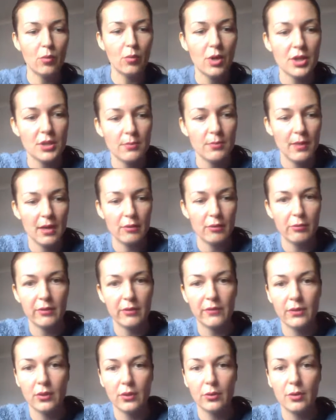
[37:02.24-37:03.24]
watch my
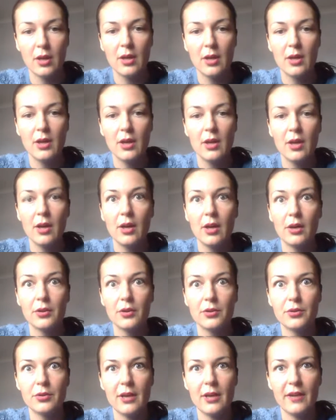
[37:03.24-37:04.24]
review
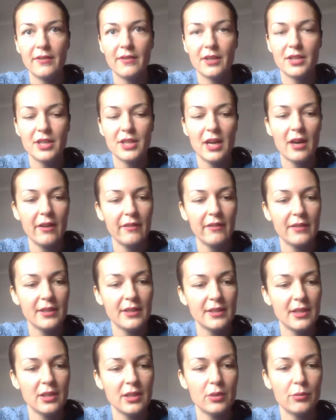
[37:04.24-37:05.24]
on Traffic
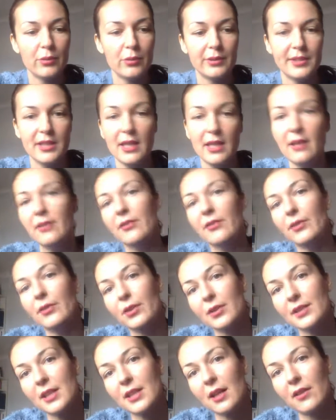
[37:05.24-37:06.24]
Jarvis and you will see for
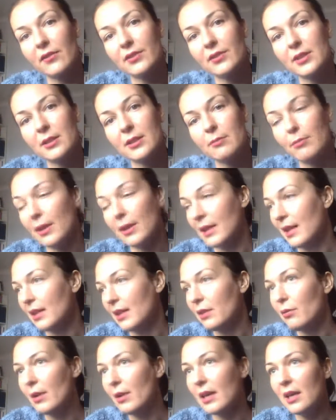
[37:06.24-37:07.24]
yourselves. But
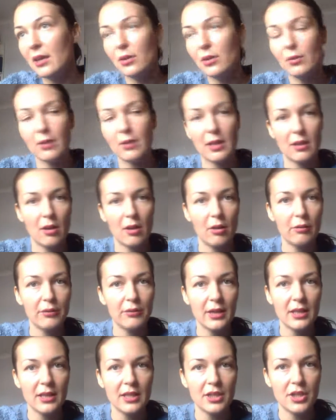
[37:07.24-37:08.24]
anyway, you can
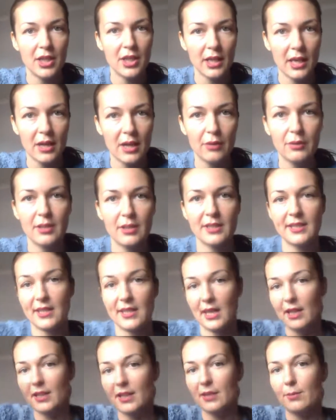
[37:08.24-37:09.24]
already check out the
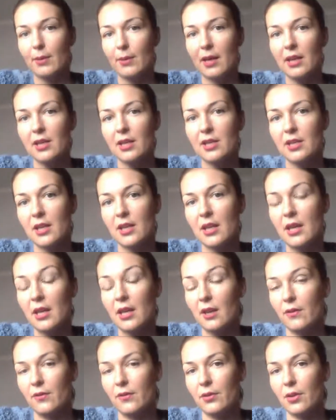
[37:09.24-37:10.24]
sales page.
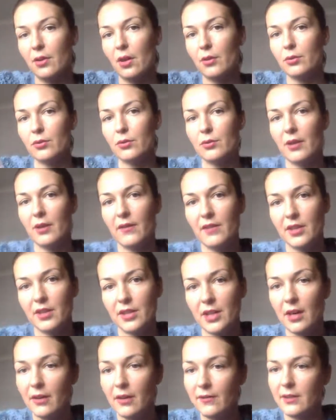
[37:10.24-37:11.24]
If you go to Traffic
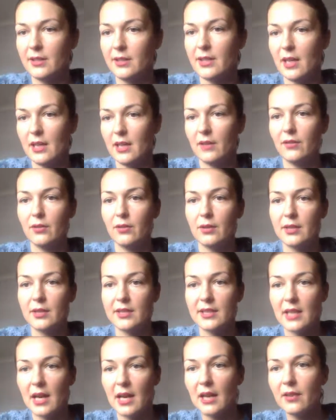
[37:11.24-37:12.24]
Jarvis and if you
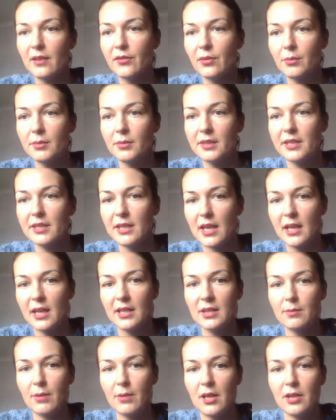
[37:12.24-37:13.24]
decide from the
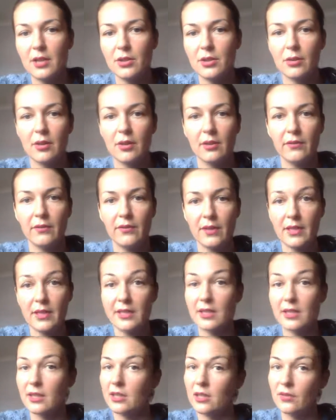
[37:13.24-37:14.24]
sales page, you're
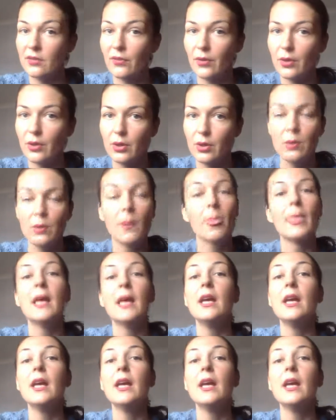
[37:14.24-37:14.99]
convinced this is for you,